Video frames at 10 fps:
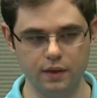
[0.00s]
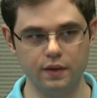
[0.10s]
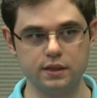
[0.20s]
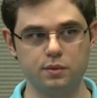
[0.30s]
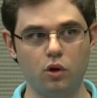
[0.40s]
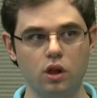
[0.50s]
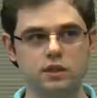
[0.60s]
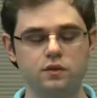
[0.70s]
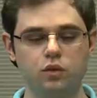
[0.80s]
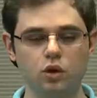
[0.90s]
the
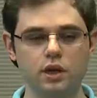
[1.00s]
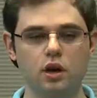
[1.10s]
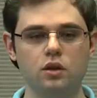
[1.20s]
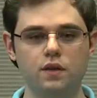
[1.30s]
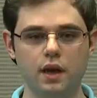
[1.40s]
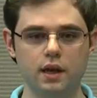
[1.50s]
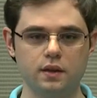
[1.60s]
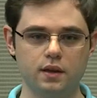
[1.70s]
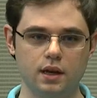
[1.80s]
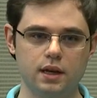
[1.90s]
smallest fully
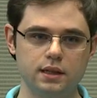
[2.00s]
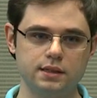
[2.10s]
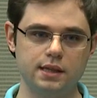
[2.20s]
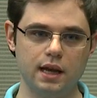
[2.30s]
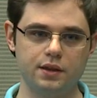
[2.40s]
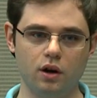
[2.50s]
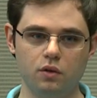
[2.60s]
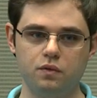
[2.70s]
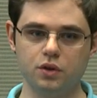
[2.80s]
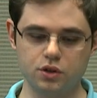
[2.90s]
contained set
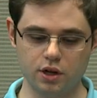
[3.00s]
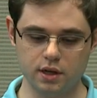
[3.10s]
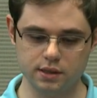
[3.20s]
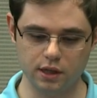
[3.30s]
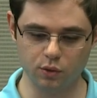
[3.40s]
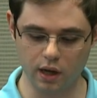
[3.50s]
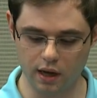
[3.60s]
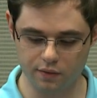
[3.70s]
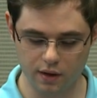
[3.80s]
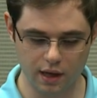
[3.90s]
of features that we
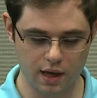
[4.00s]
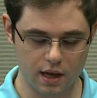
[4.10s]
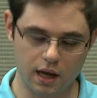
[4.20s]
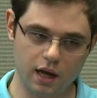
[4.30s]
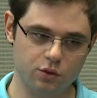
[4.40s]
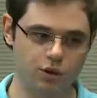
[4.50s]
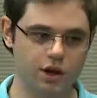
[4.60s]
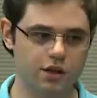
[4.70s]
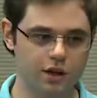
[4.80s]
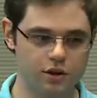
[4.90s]
have and we're
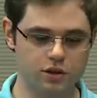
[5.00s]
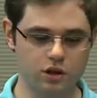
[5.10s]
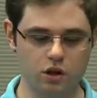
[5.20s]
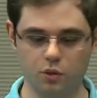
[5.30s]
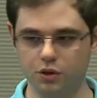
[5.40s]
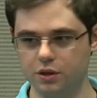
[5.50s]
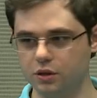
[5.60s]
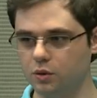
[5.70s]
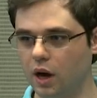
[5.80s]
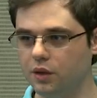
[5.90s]
encouraging community
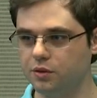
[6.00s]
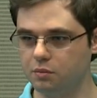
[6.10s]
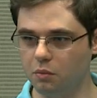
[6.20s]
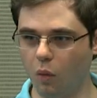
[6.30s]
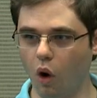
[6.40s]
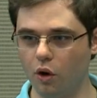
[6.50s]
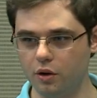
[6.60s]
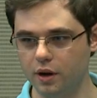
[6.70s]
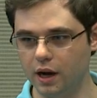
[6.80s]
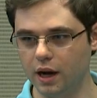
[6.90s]
to add
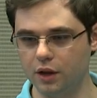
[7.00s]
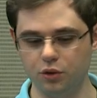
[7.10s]
more uh,